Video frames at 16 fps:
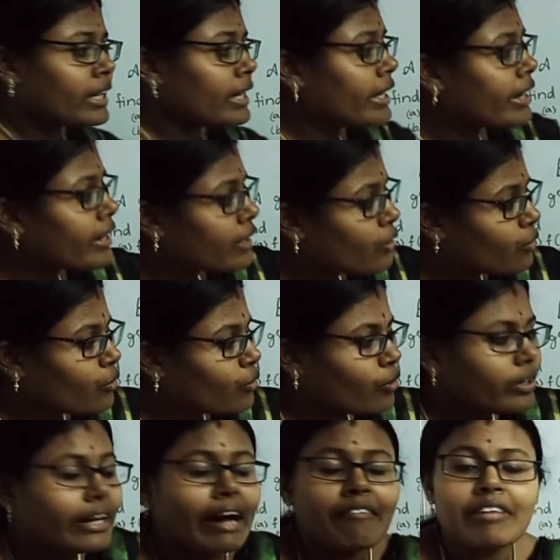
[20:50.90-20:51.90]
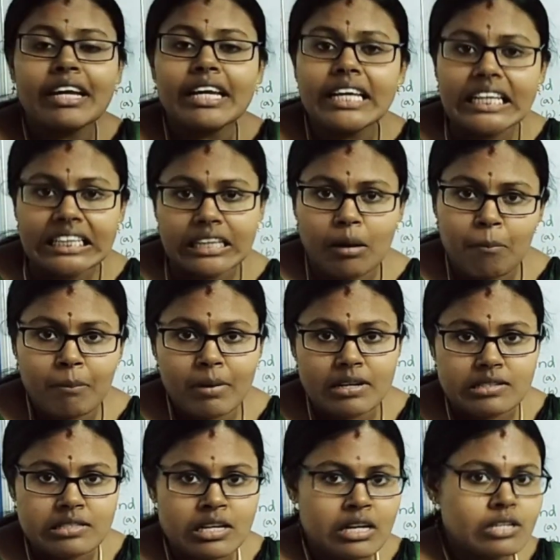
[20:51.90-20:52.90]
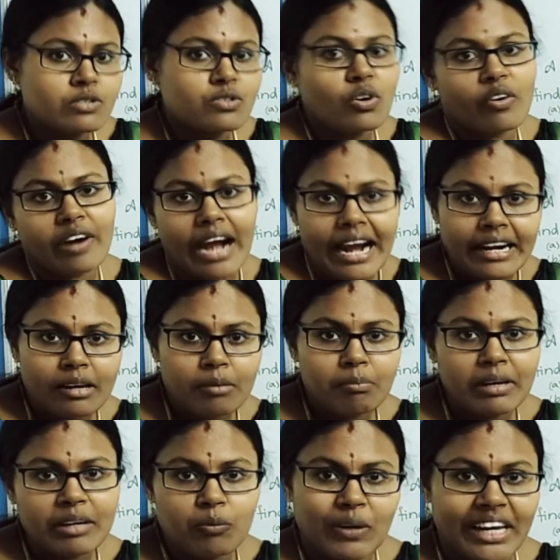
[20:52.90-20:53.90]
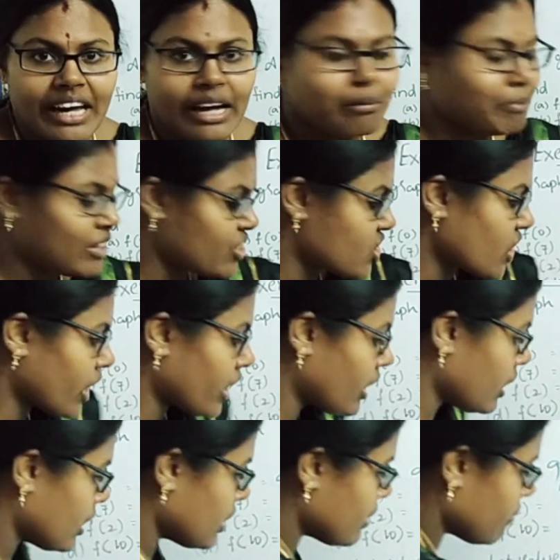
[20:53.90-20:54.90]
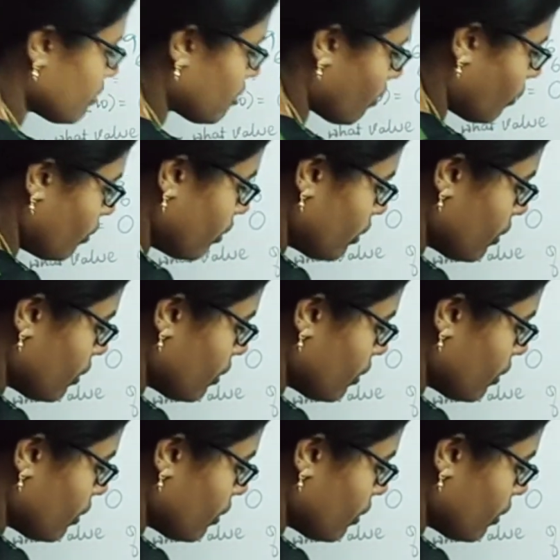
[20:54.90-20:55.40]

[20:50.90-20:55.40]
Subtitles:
here you don't have any numbers, so randomly we can mention. So